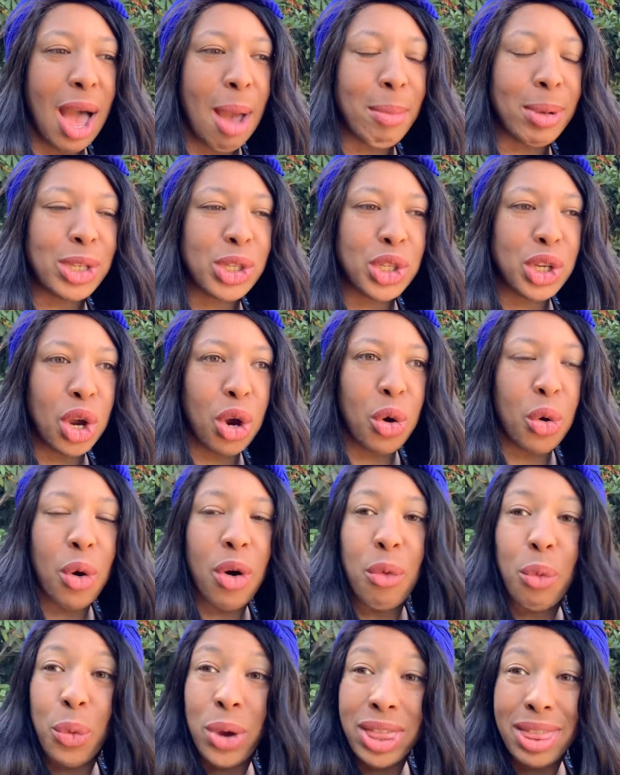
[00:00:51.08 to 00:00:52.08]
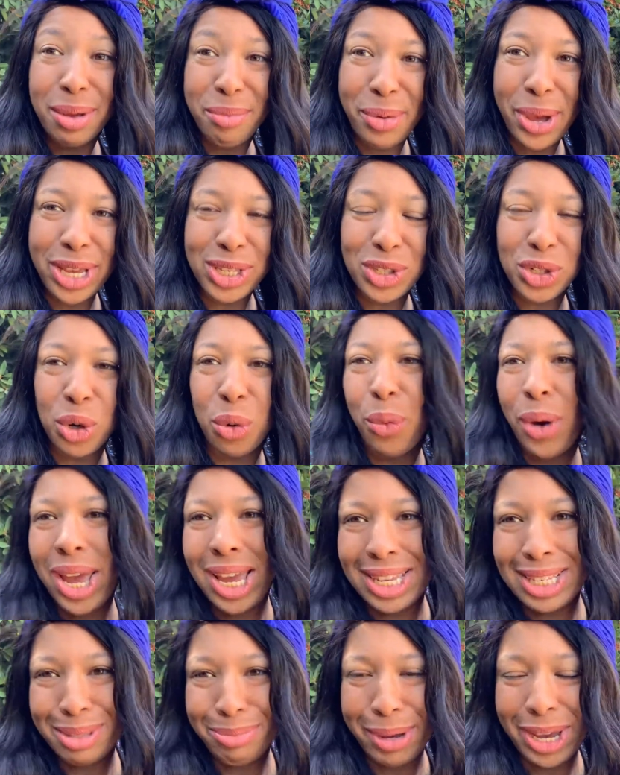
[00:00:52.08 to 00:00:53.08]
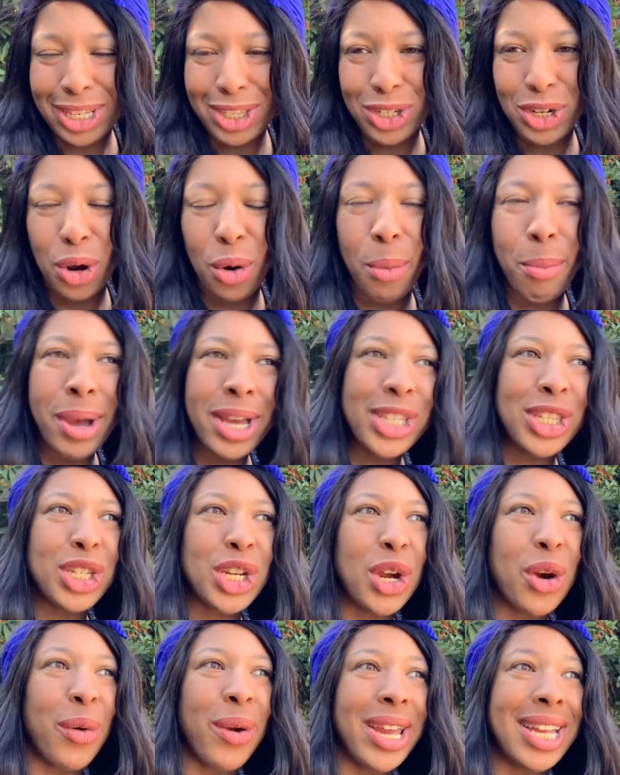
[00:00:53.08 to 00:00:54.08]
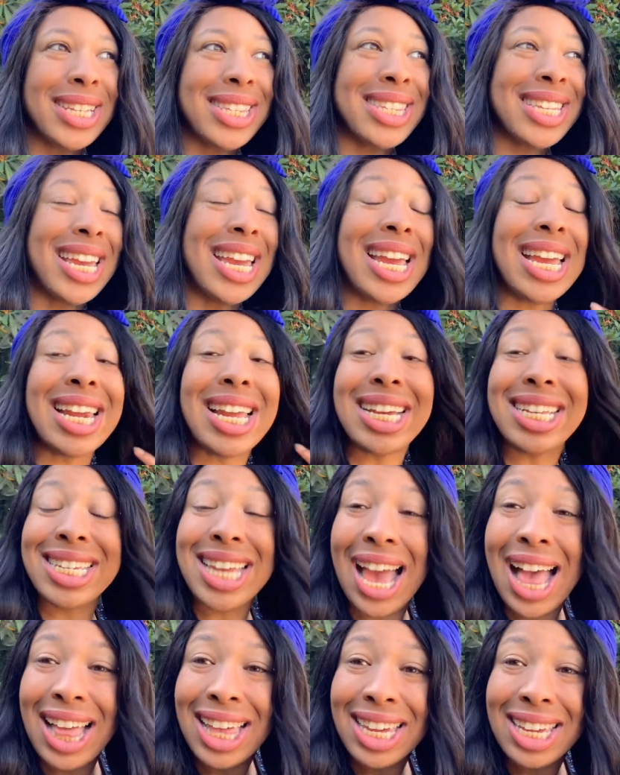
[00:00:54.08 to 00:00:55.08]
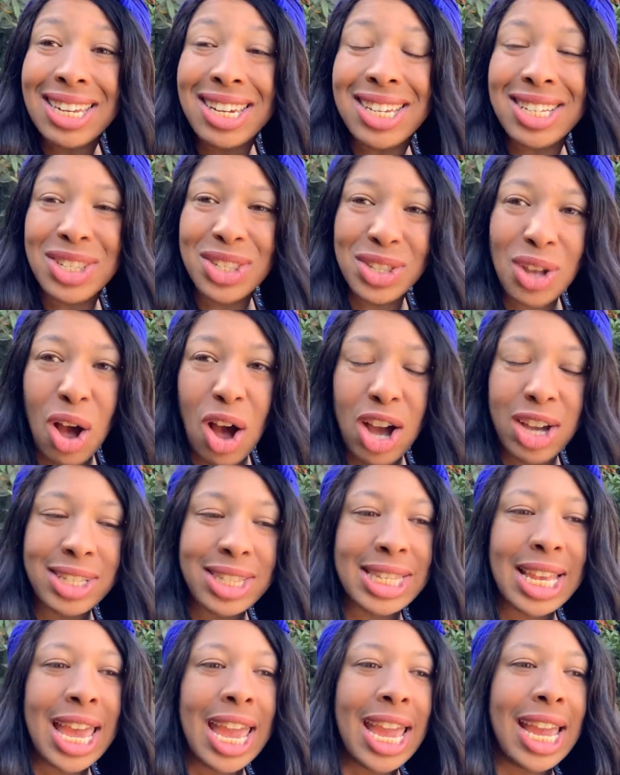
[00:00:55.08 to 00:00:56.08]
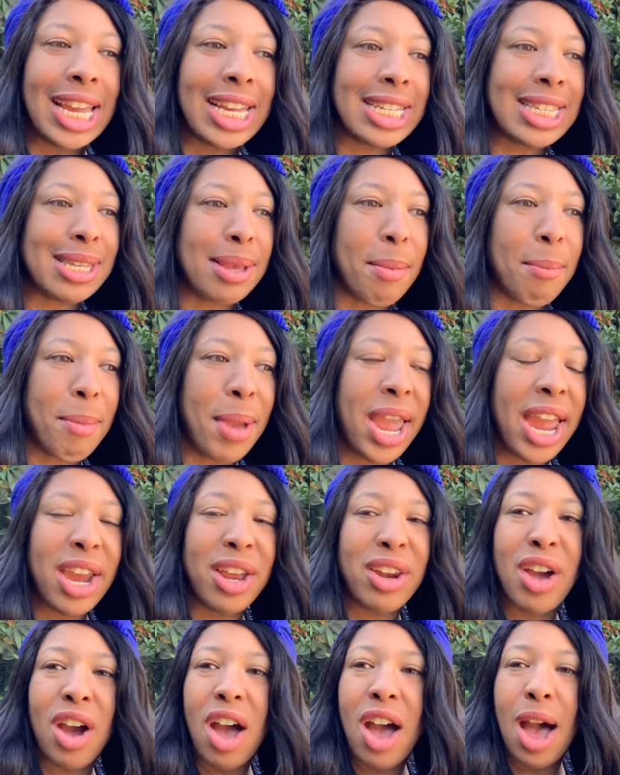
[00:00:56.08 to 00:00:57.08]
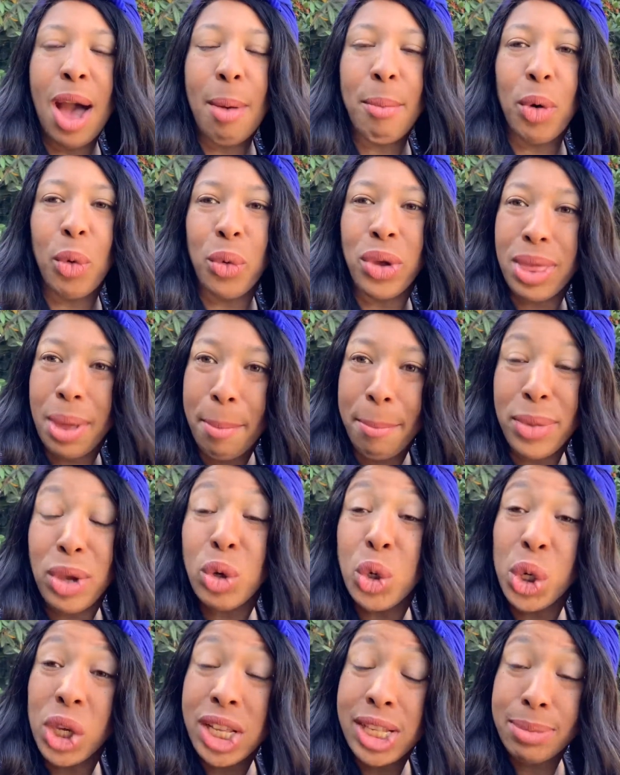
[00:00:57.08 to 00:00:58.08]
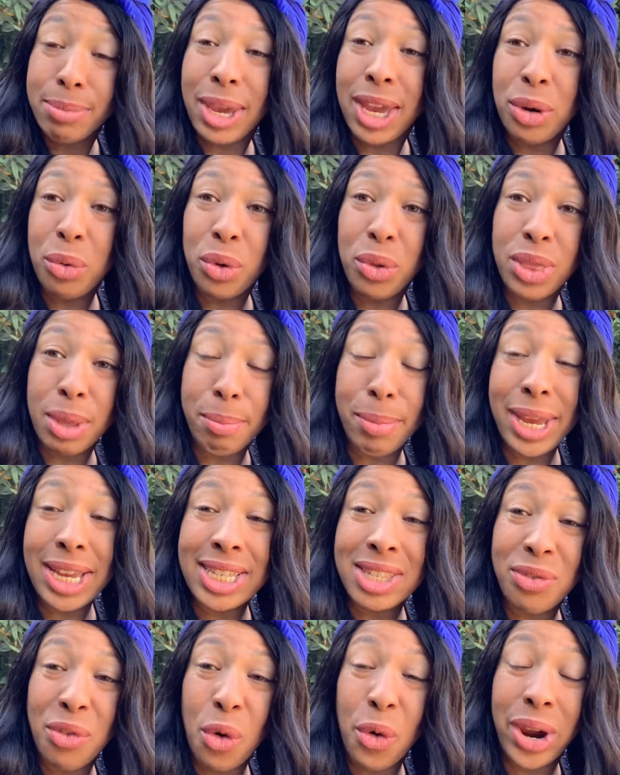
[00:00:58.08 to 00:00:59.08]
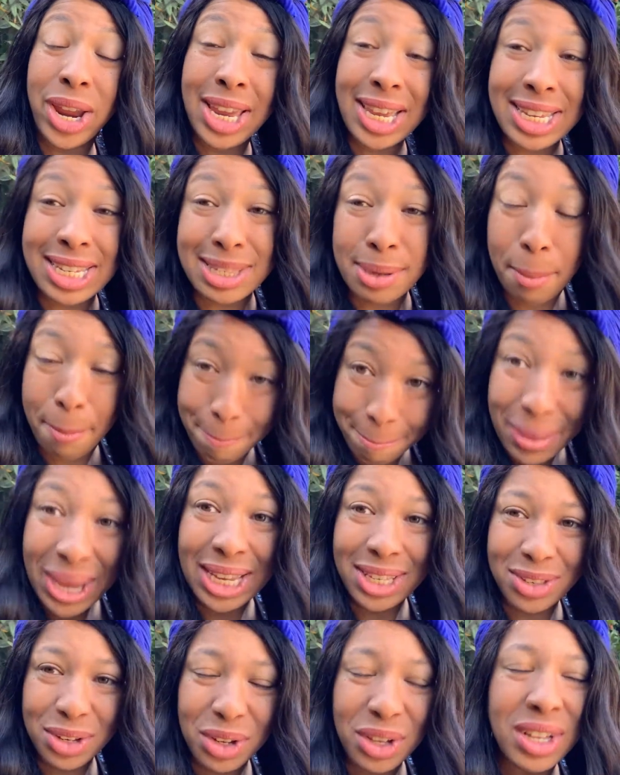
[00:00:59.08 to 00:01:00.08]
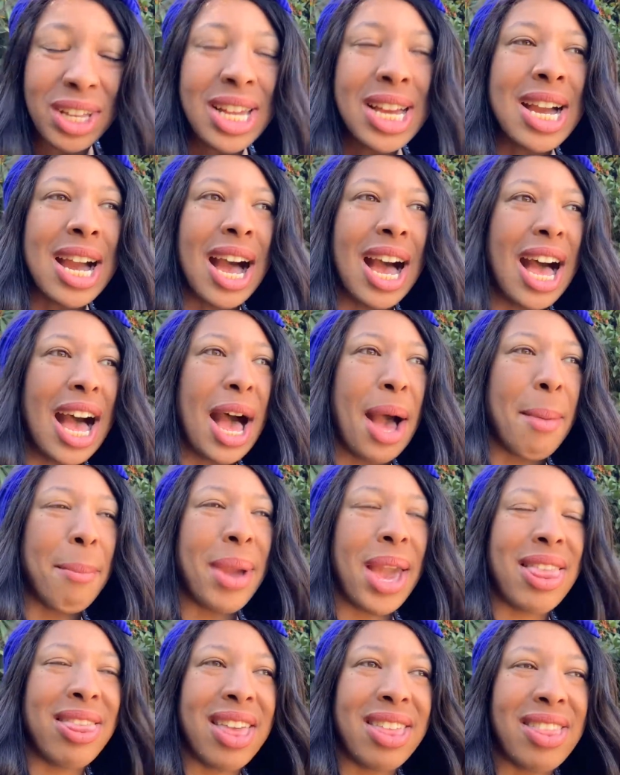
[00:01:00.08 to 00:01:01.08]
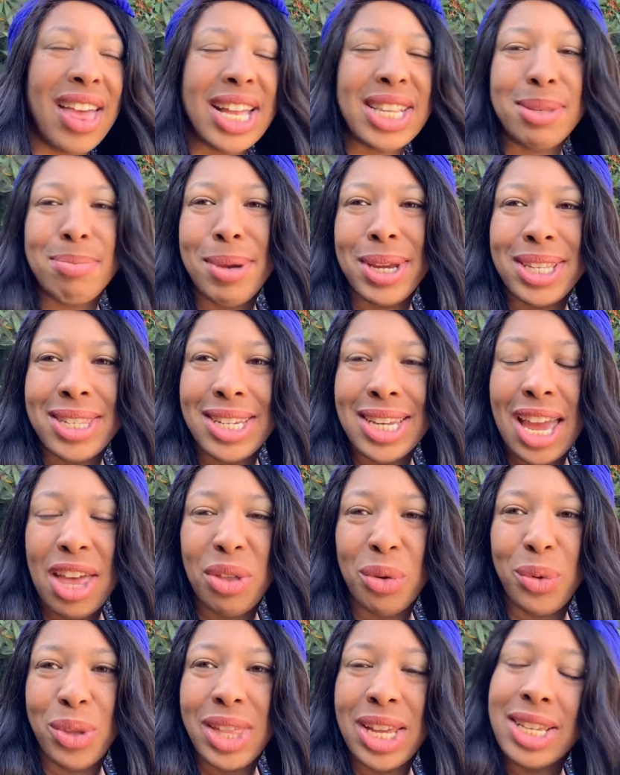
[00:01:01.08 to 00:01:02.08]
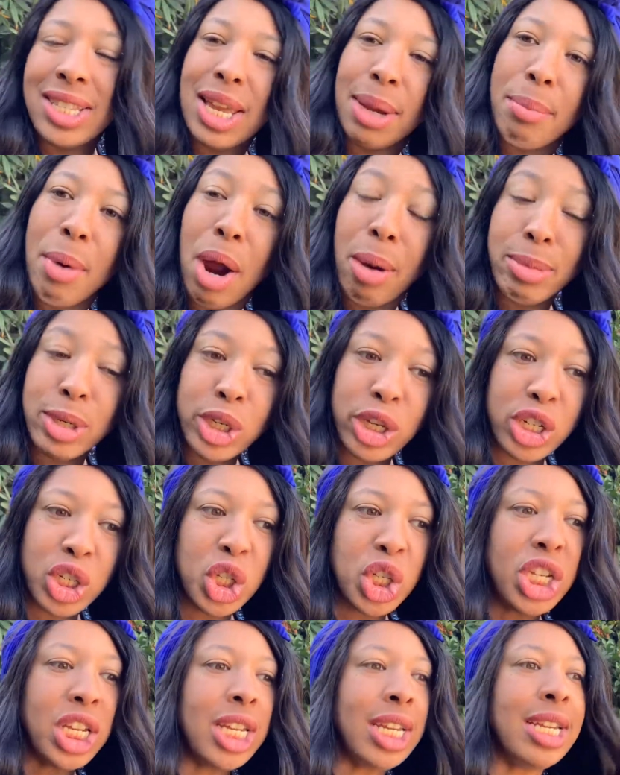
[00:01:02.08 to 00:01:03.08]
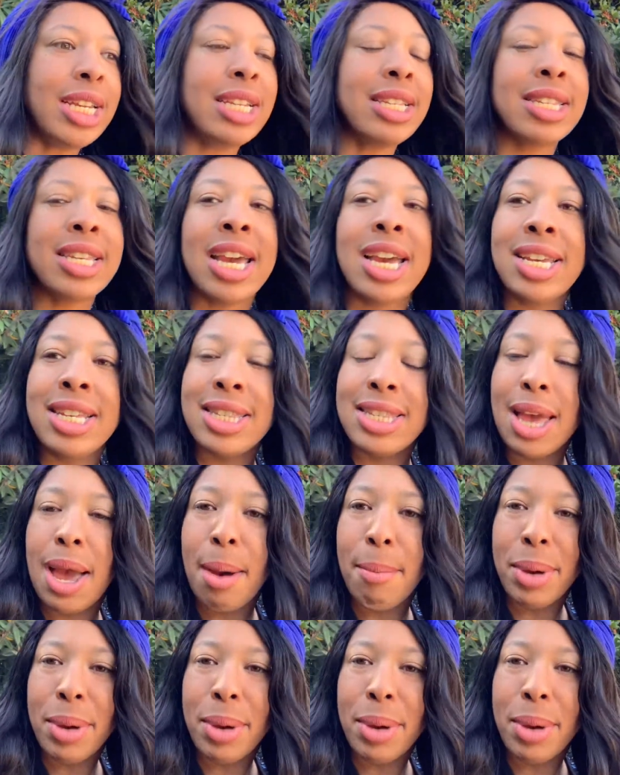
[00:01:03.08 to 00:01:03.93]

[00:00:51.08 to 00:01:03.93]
So with a pesto, what is pesto? Pesto is an Italian sauce. It's made usually it's made, the base for it is basil, and then that's mixed together with things like Parmesan cheese, some